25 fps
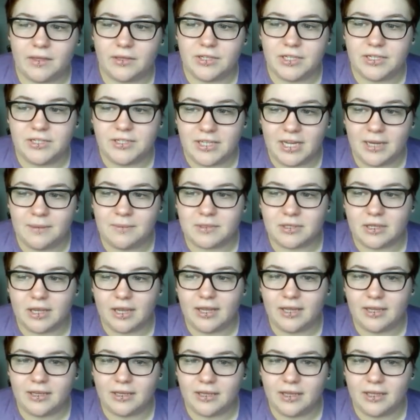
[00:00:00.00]
She seems
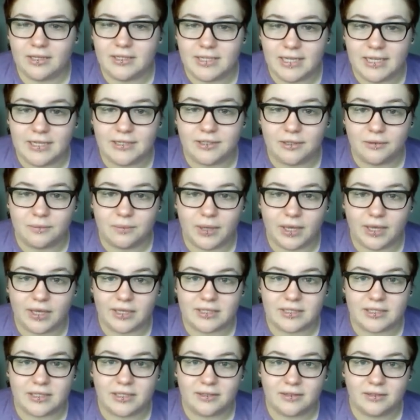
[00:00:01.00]
like a decent
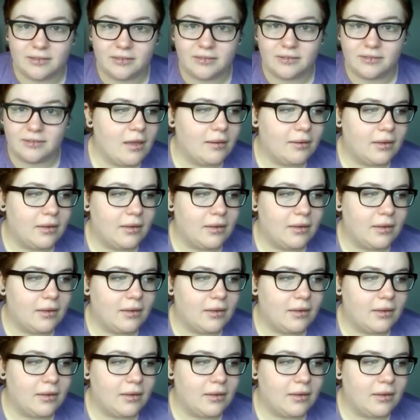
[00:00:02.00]
person.